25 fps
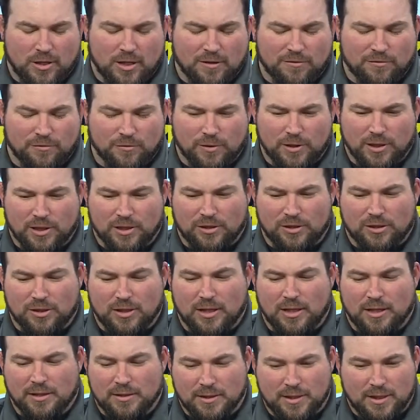off with
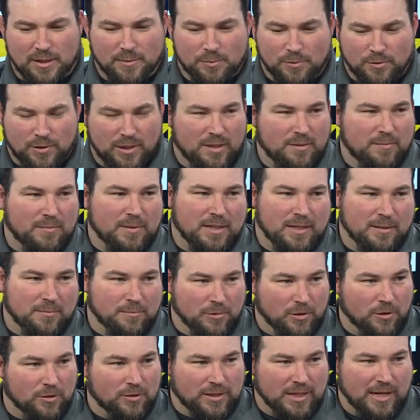uh, neoprene, and it
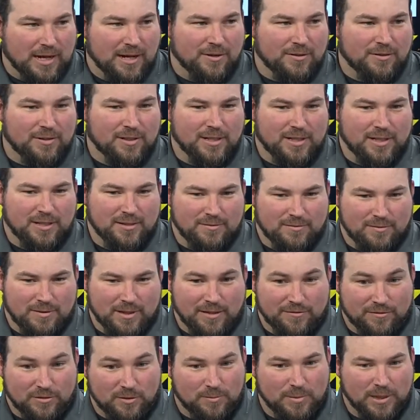broke down and it
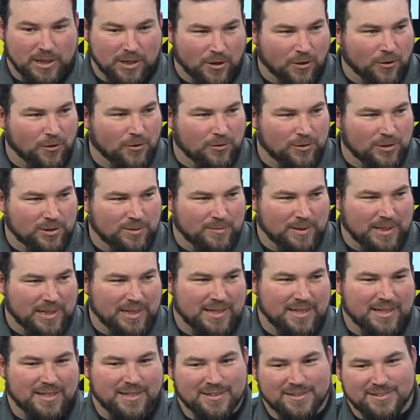left a big hole in the
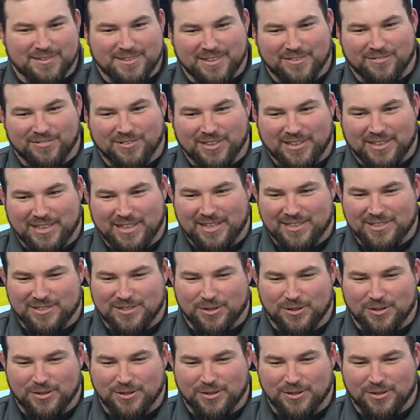beanie and stuff like that.